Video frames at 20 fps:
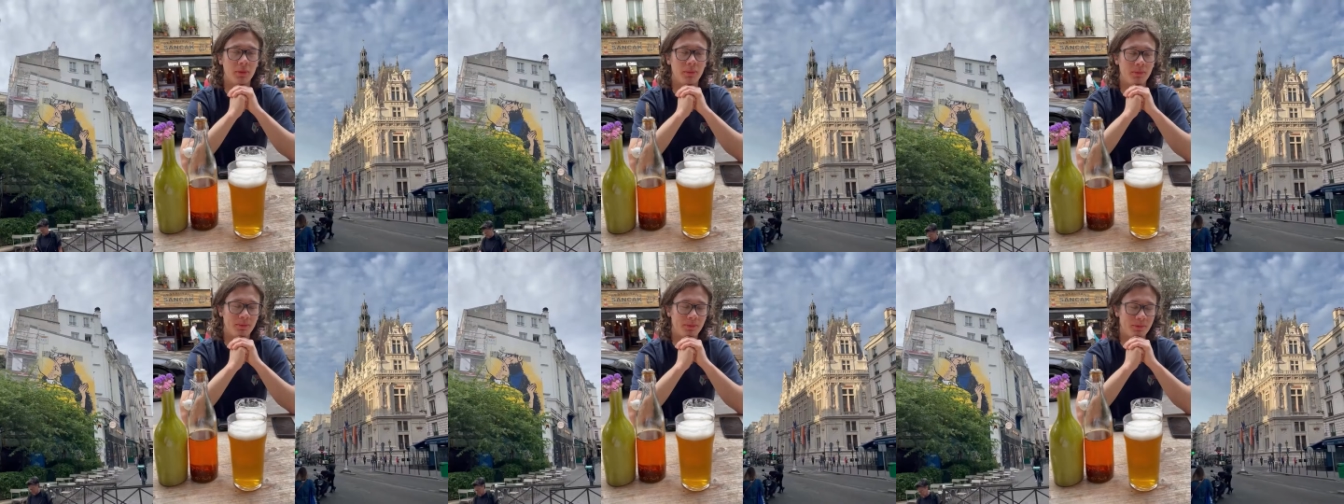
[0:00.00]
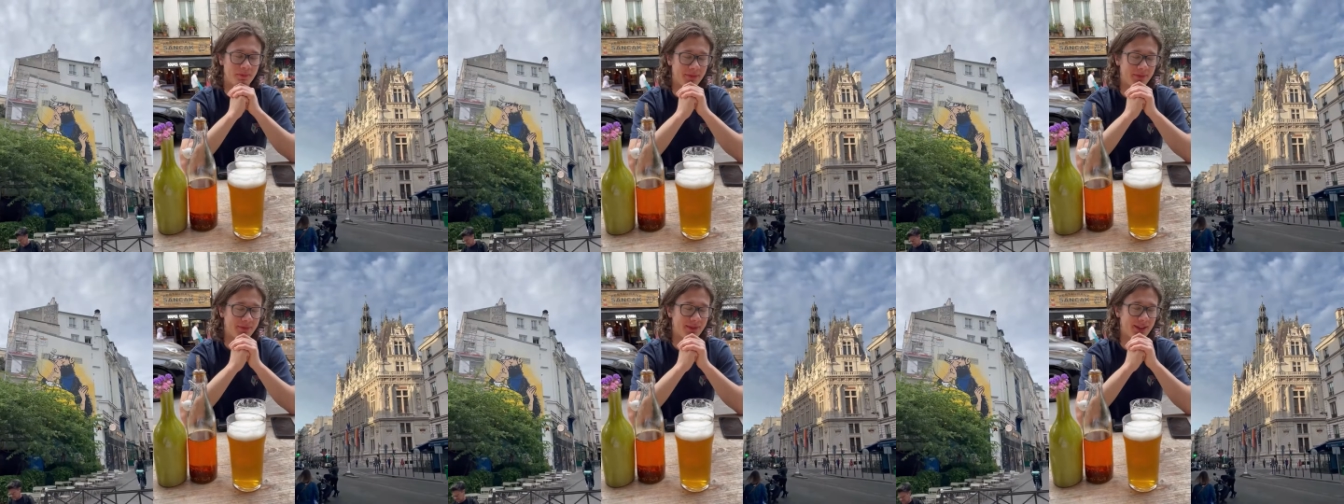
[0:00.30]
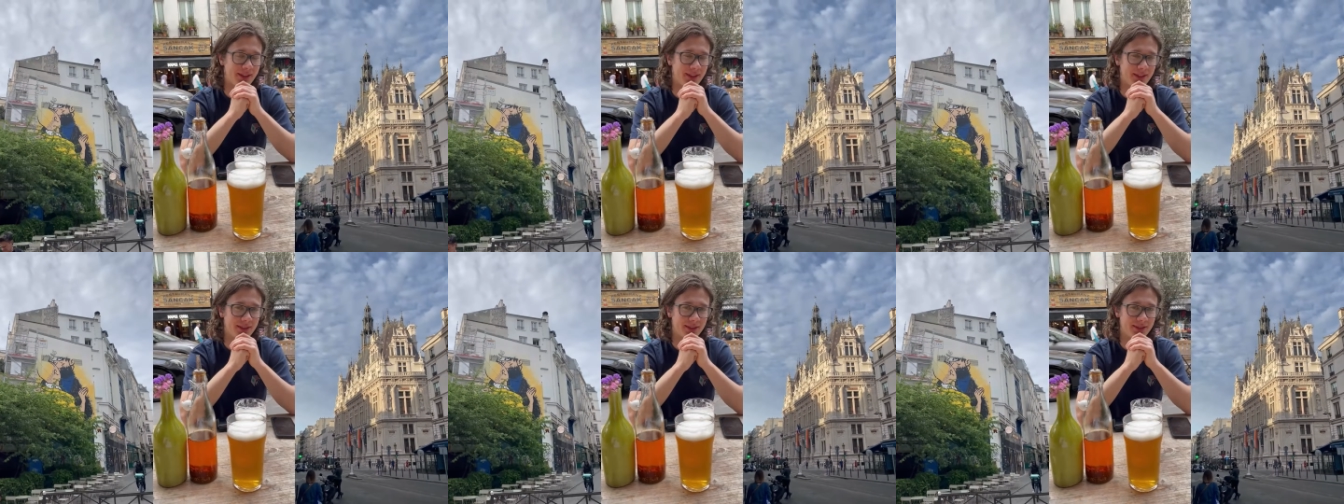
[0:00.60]
had some
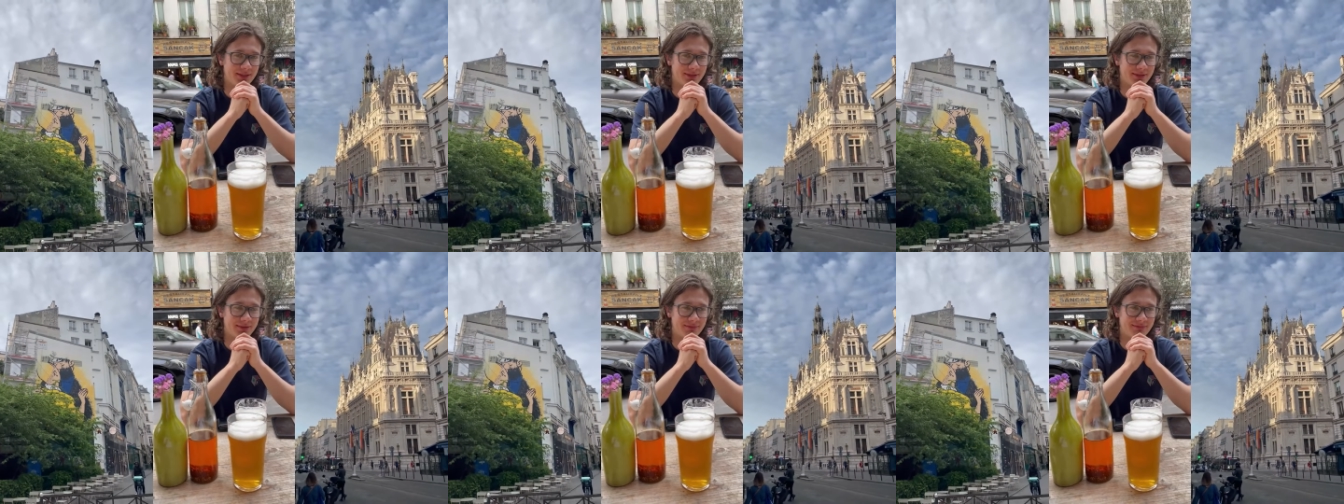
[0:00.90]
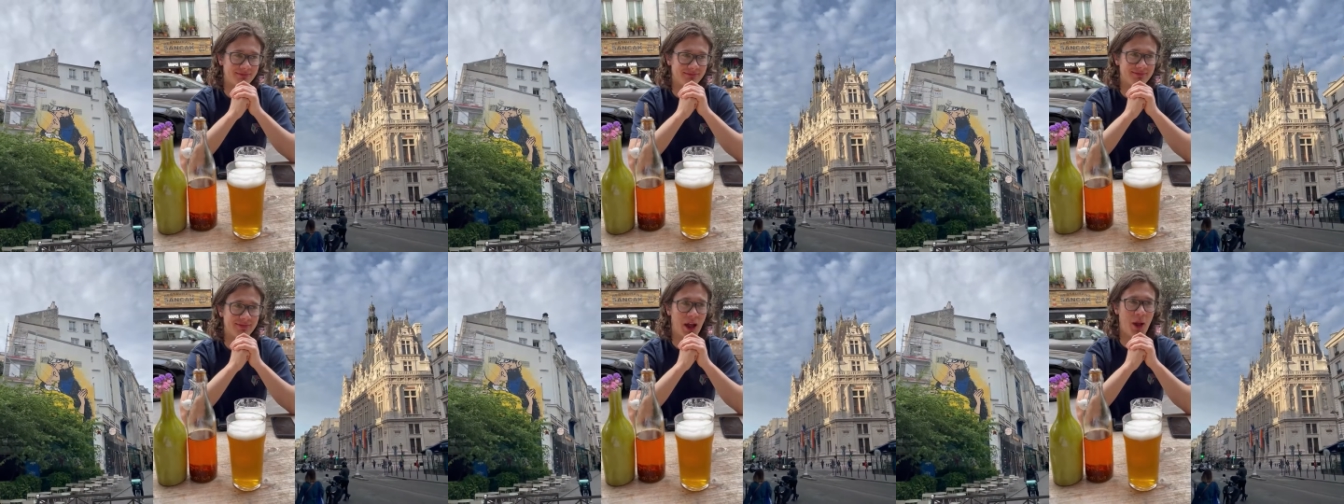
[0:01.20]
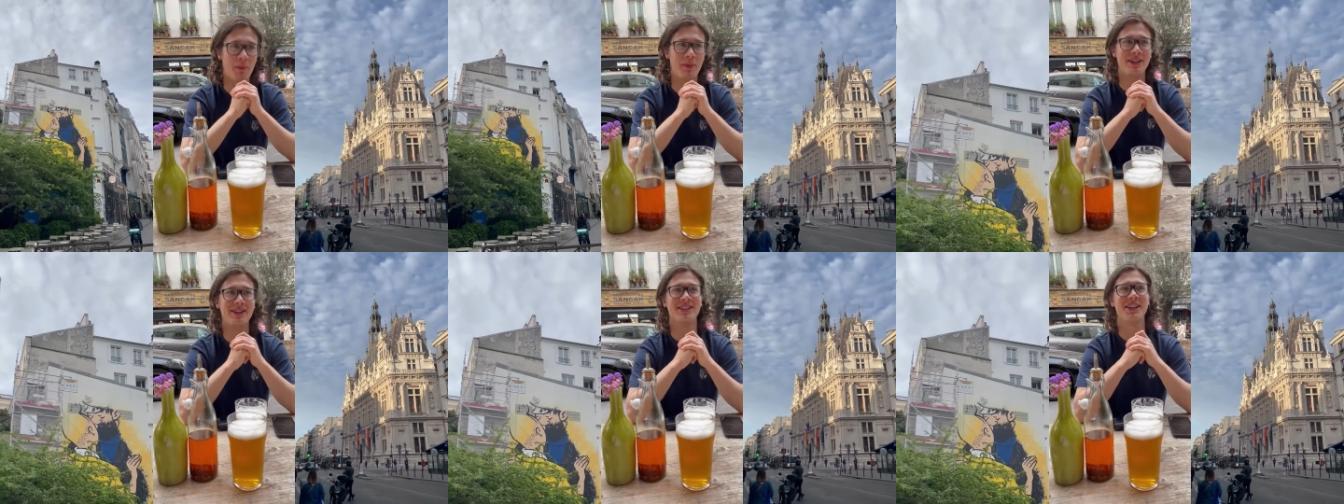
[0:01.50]
drinks,
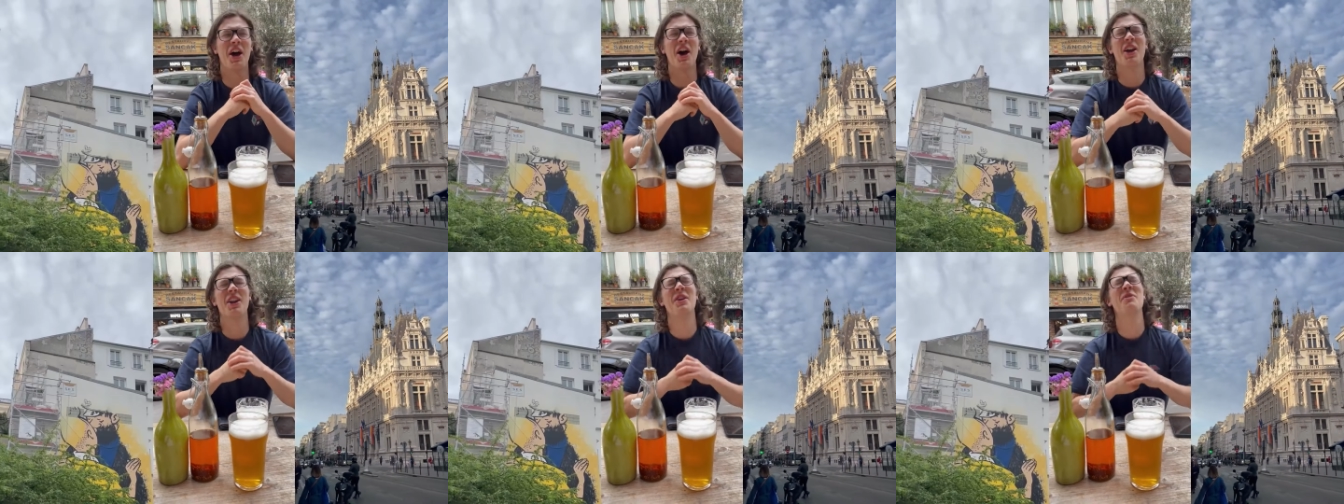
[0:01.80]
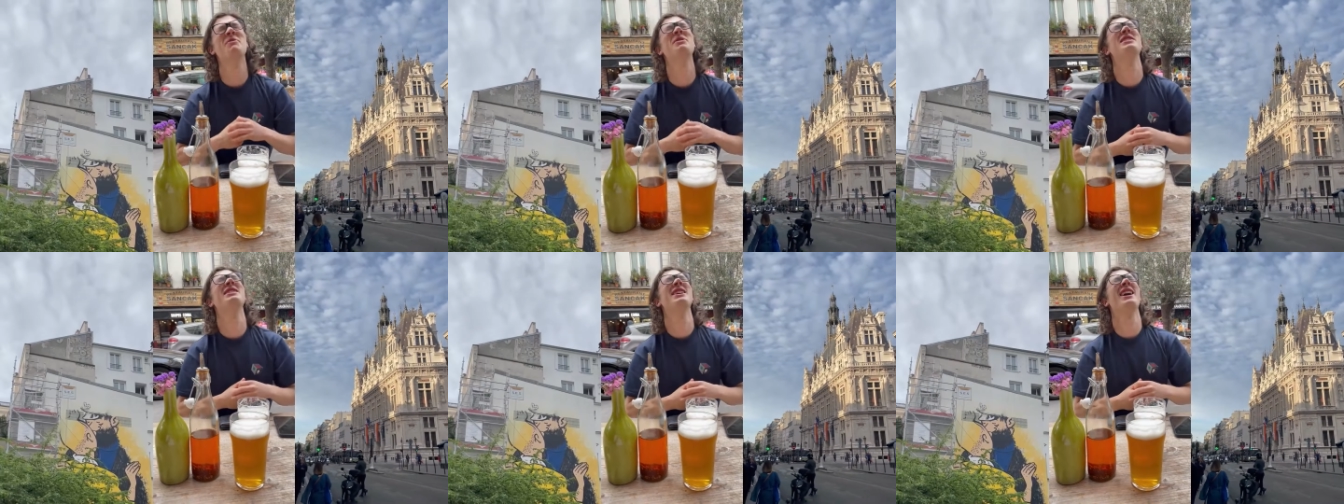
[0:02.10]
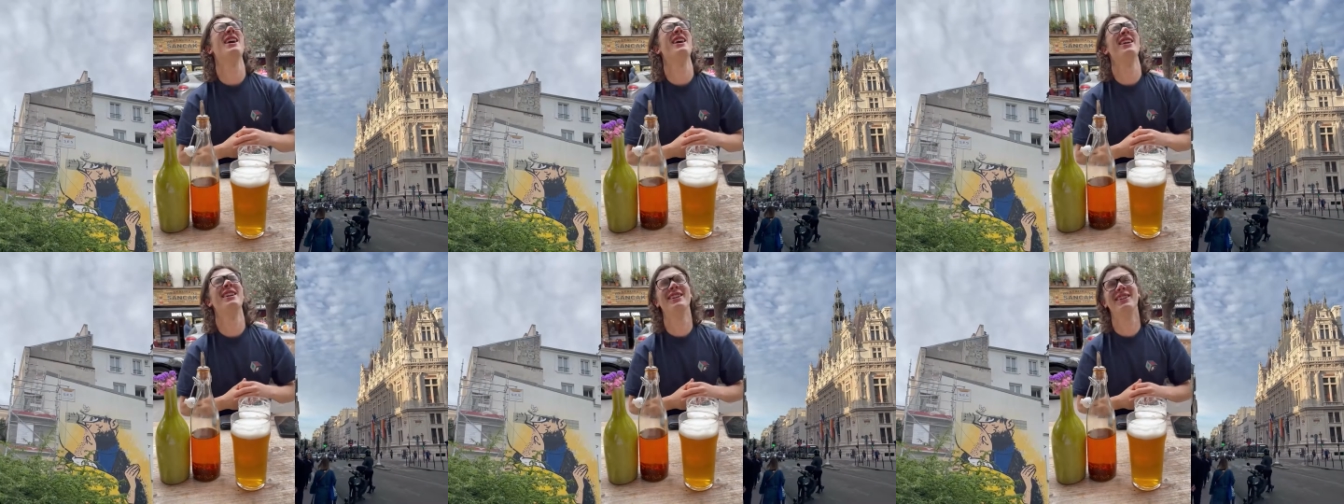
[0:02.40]
dinner,
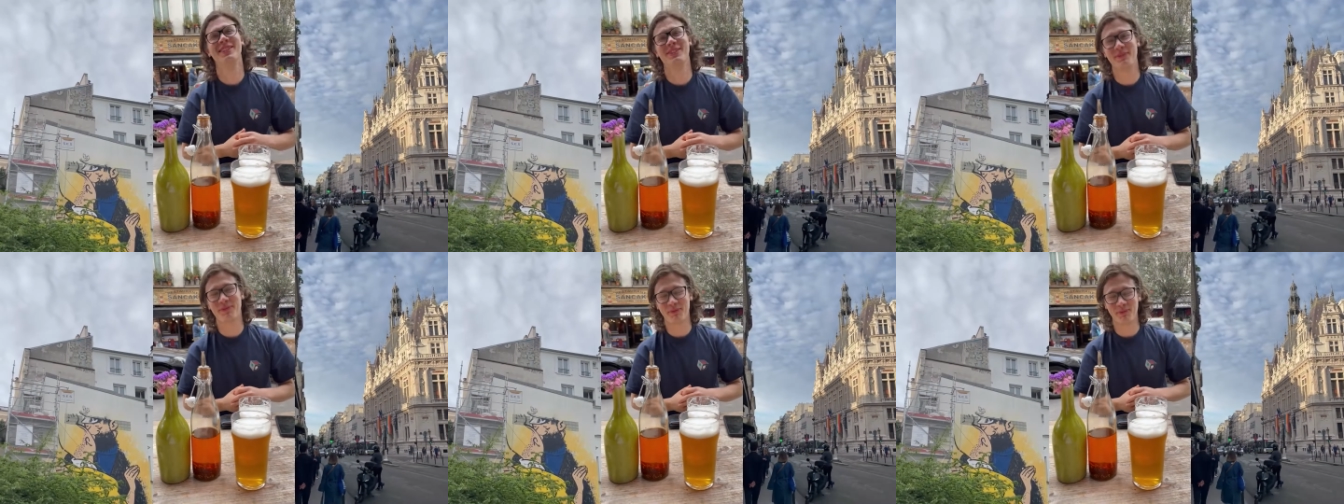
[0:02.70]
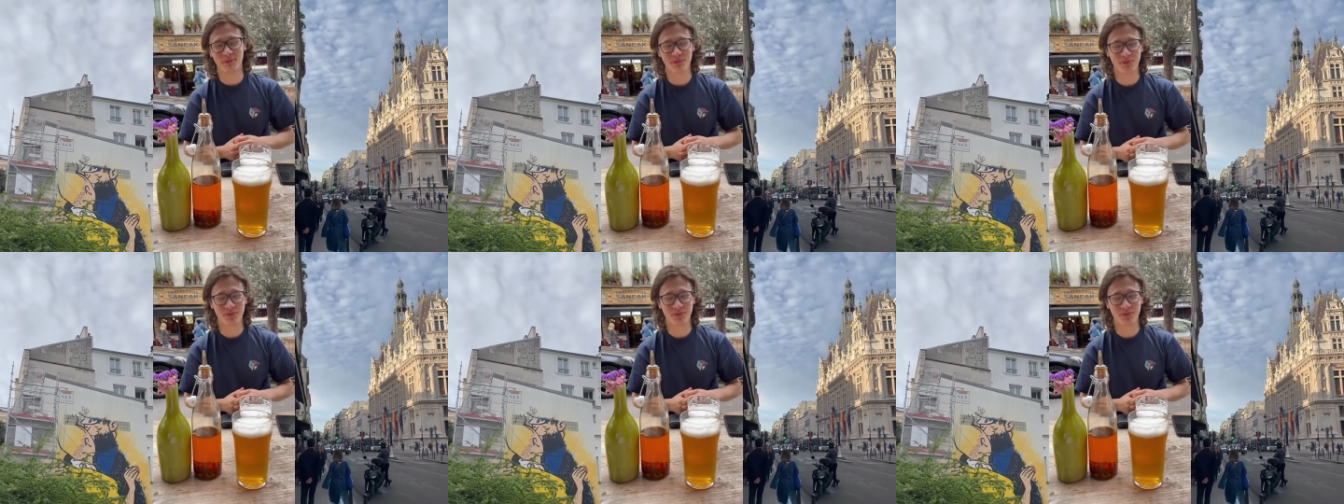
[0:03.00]
and bed.